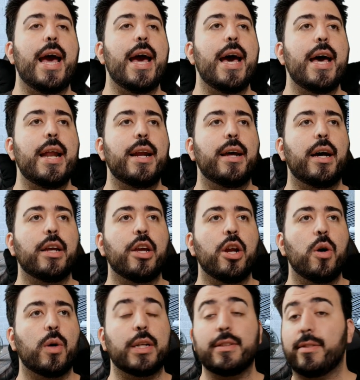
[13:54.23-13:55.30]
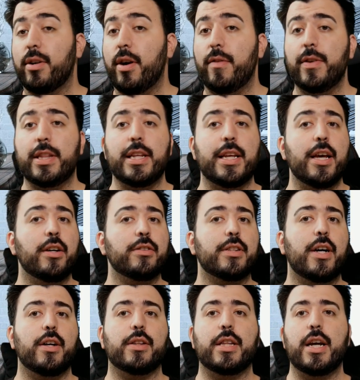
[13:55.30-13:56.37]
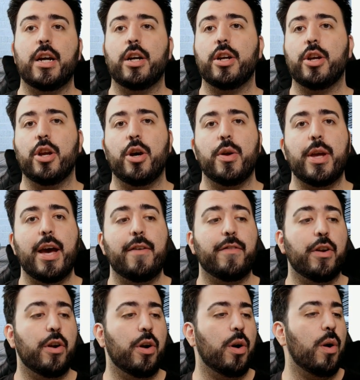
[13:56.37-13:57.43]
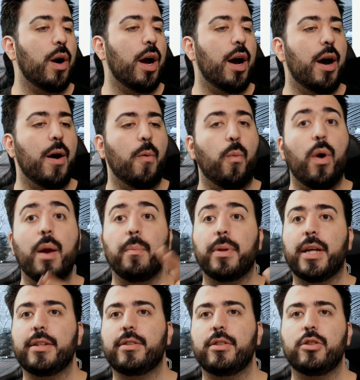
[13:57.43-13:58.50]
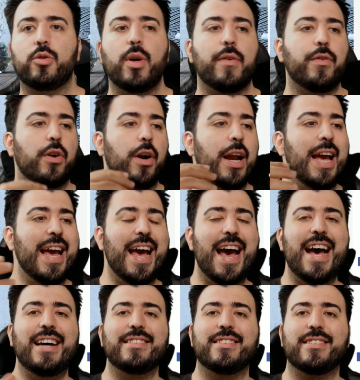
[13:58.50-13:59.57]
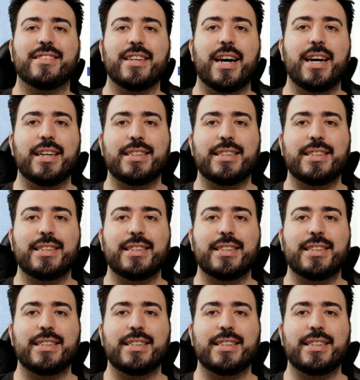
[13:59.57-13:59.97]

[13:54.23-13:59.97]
And you know, consider everything else out there. You know, you have your uh, One Pluses, you have your S10s,